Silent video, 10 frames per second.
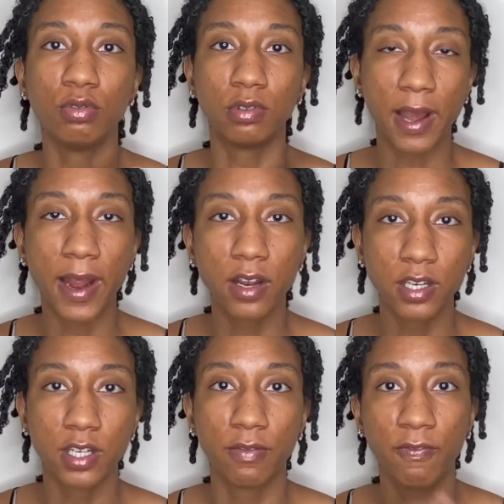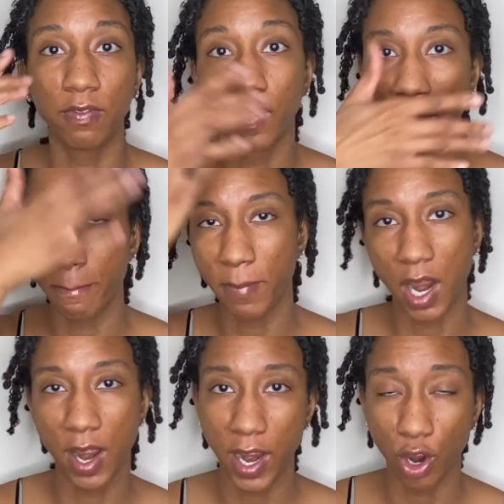like to flip my
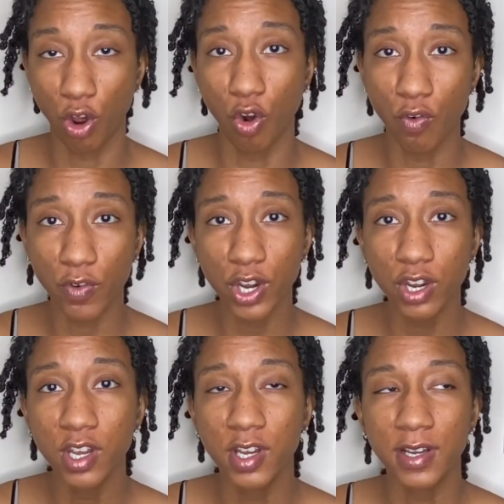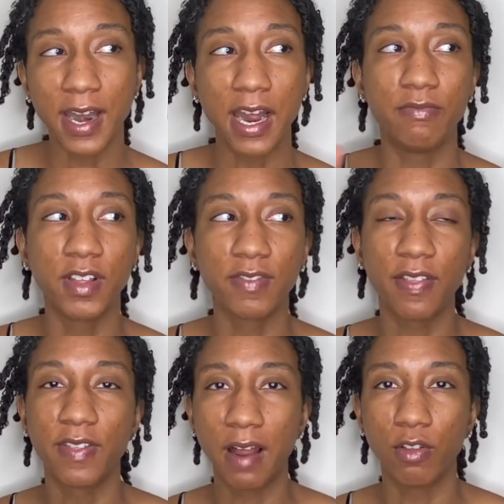hair over, and I think
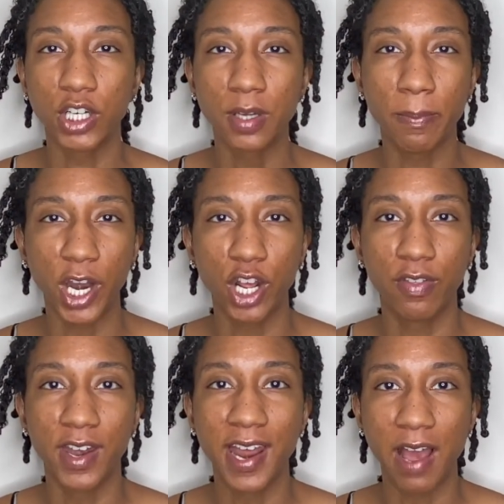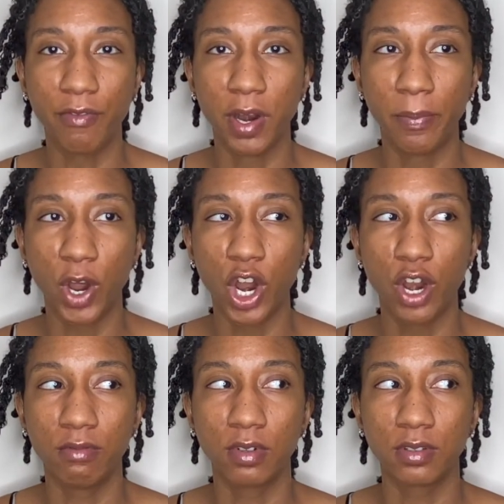that that looks better than having a
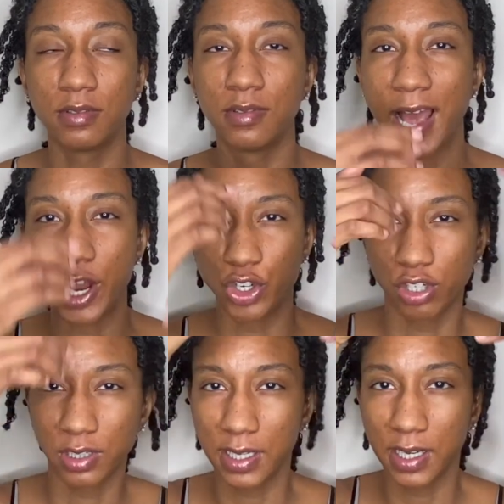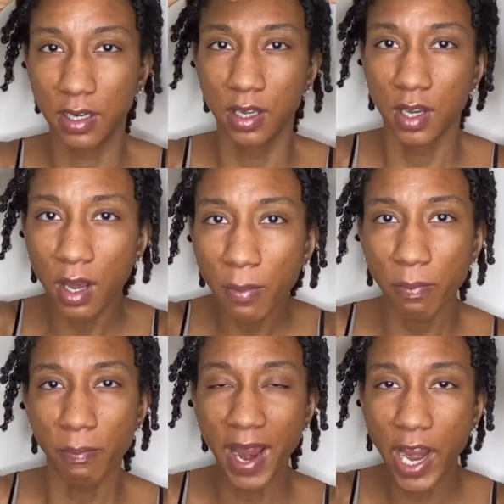part naturally,
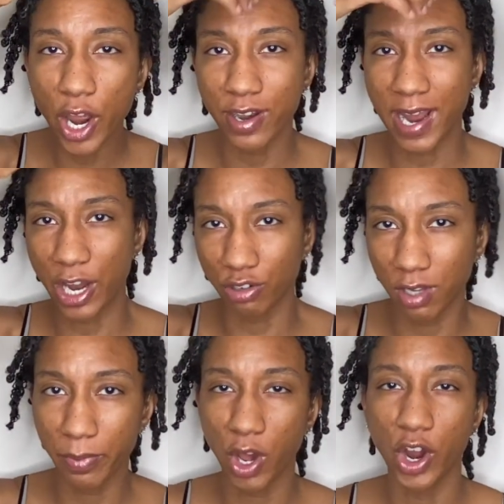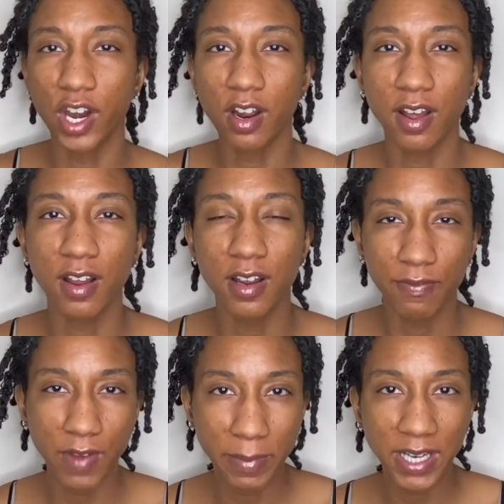my hair naturally parted, if
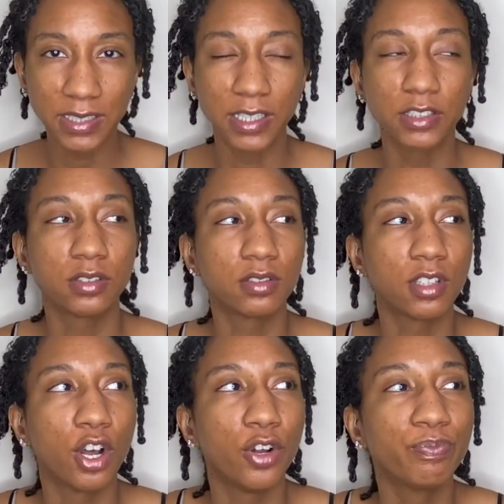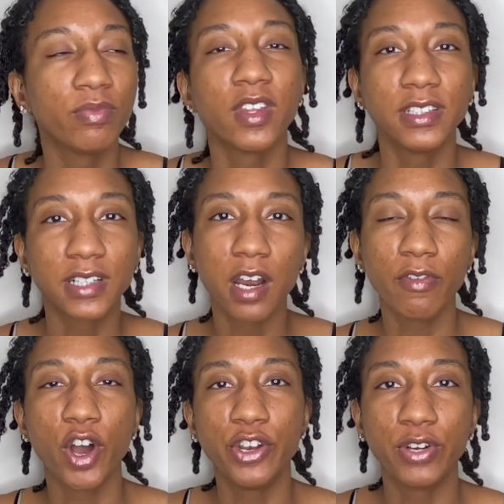that makes sense. So it's kind of
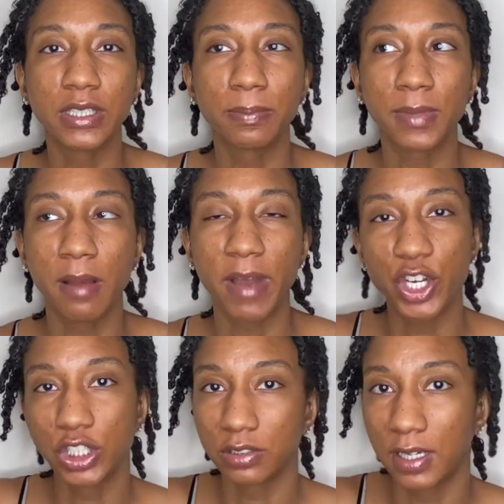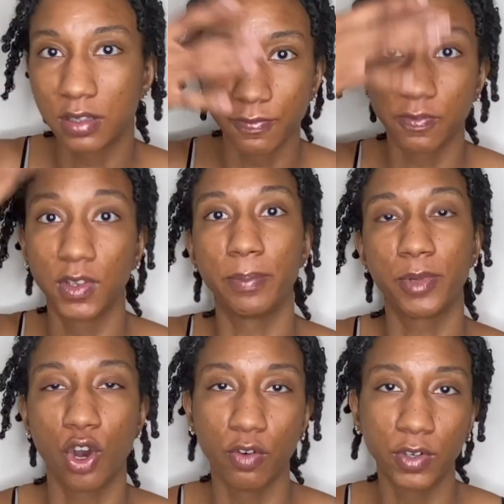hard to explain, but I just like the flipped
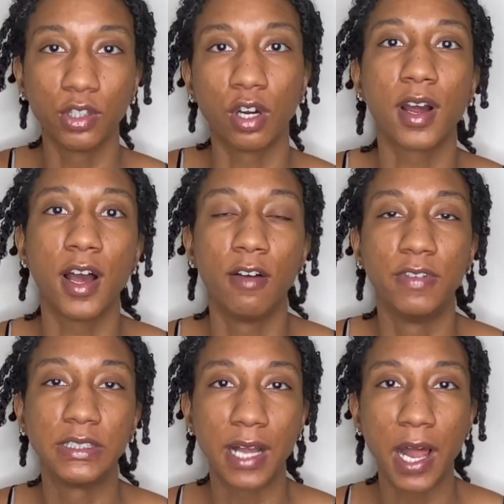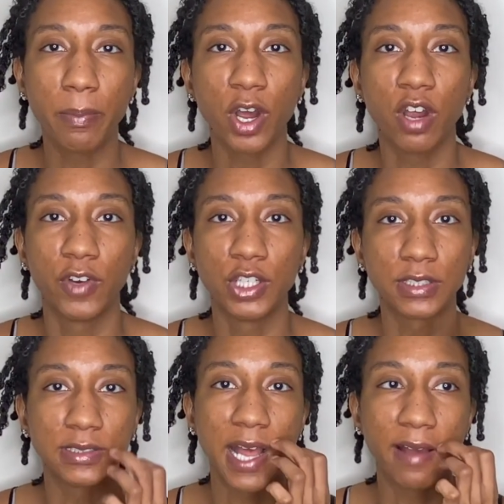over look of the side part
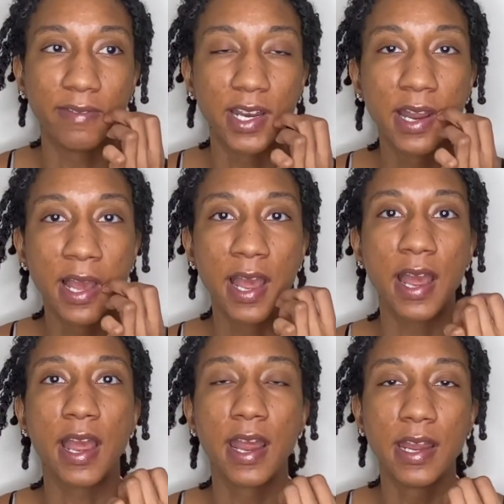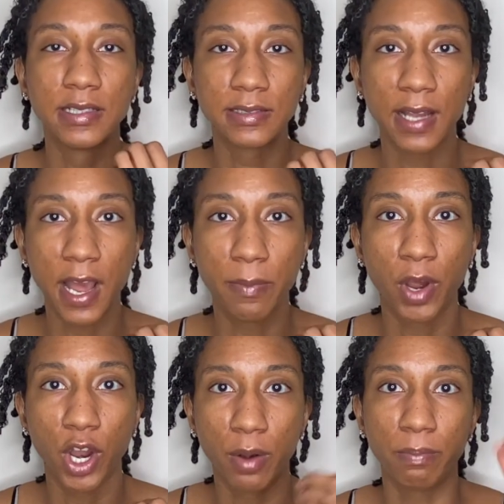versus having a side
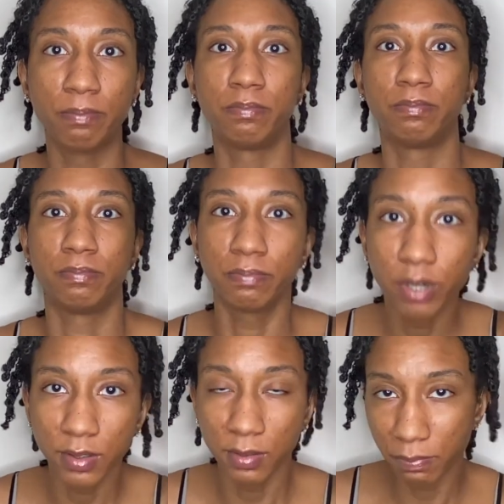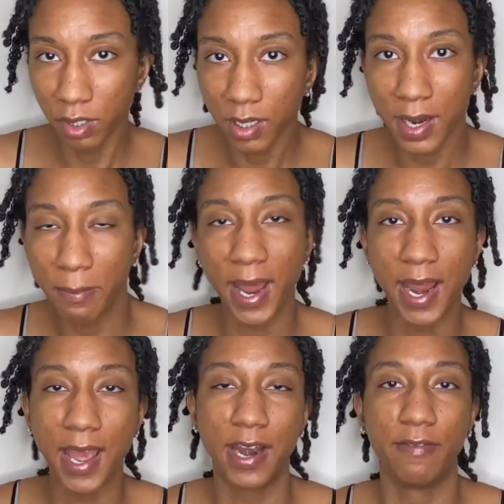part put in my
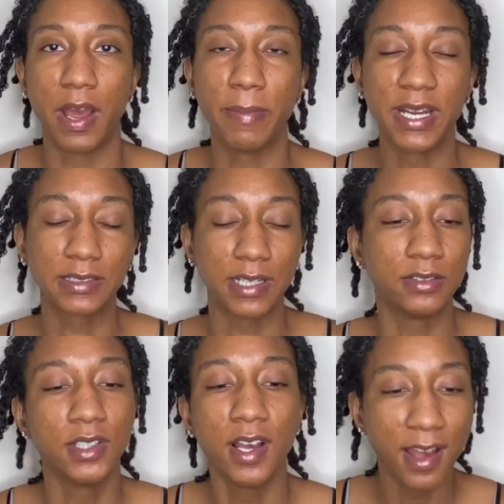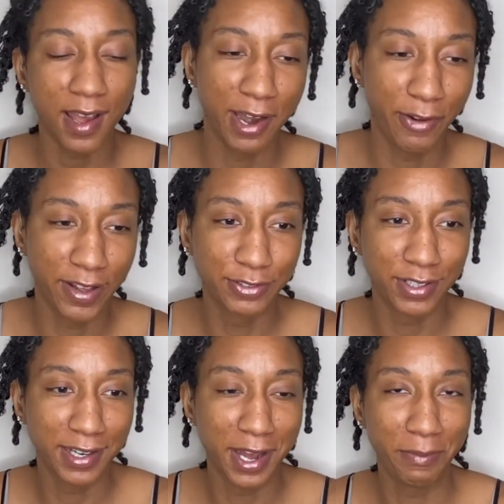head, if that makes sense. Anyway, it's
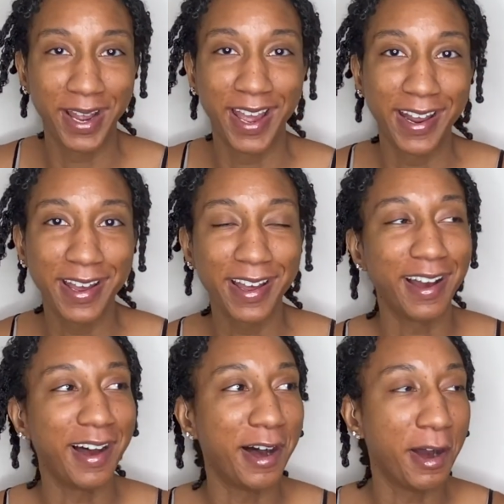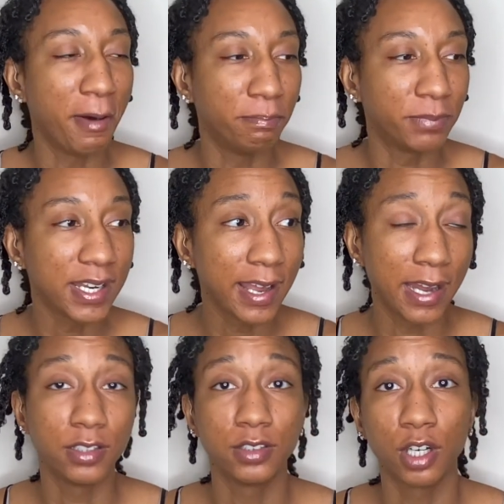really complicated. But
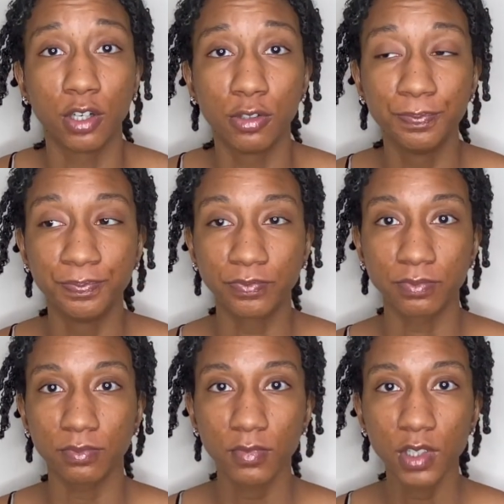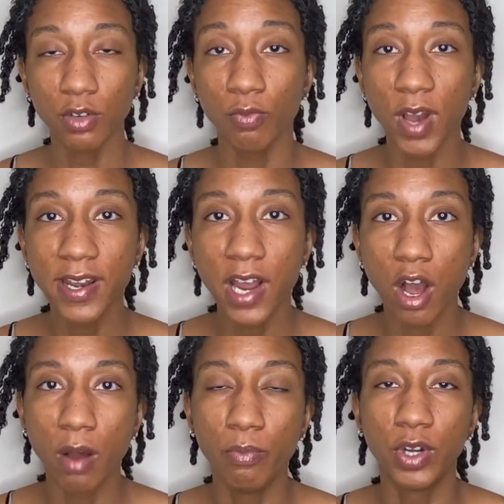yeah, so right now
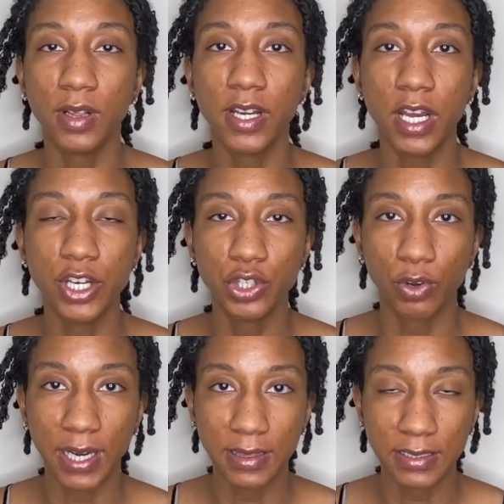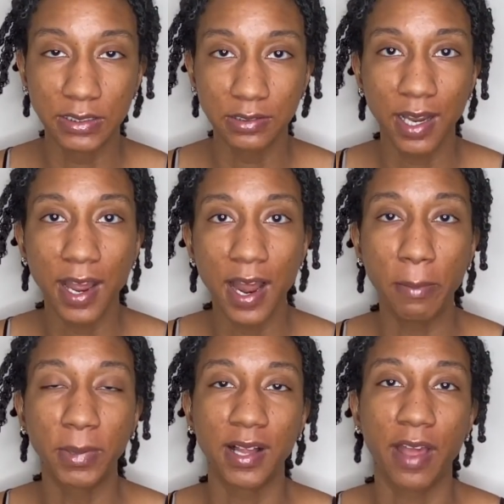I'm really enjoying this set.
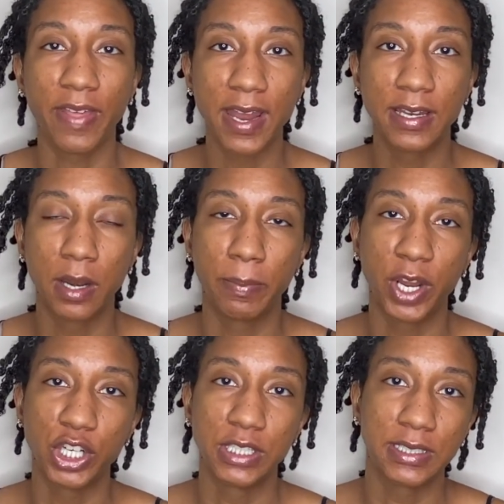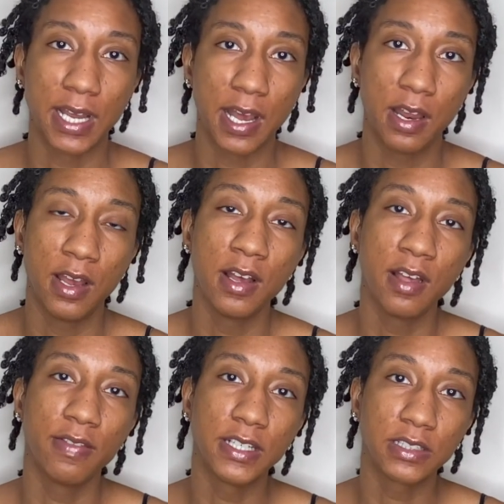I'm glad that I did a bigger set.
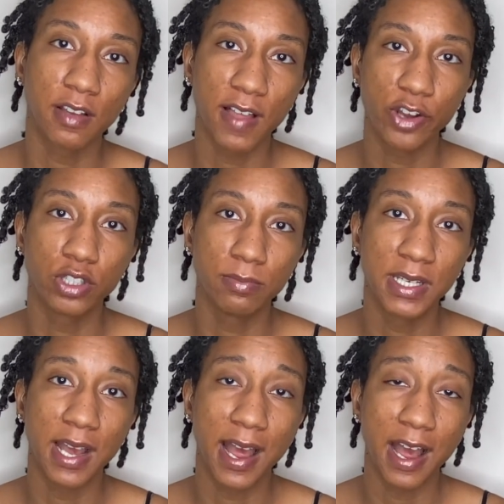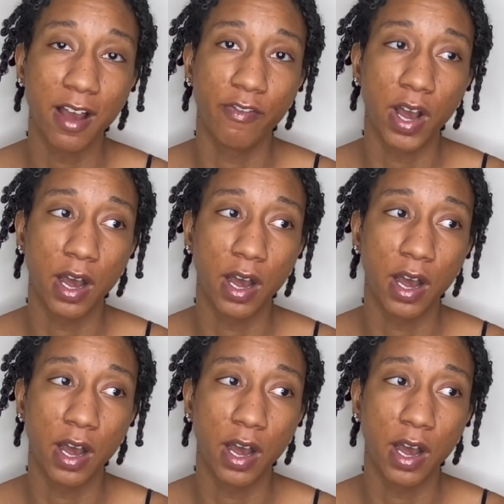This allows me to have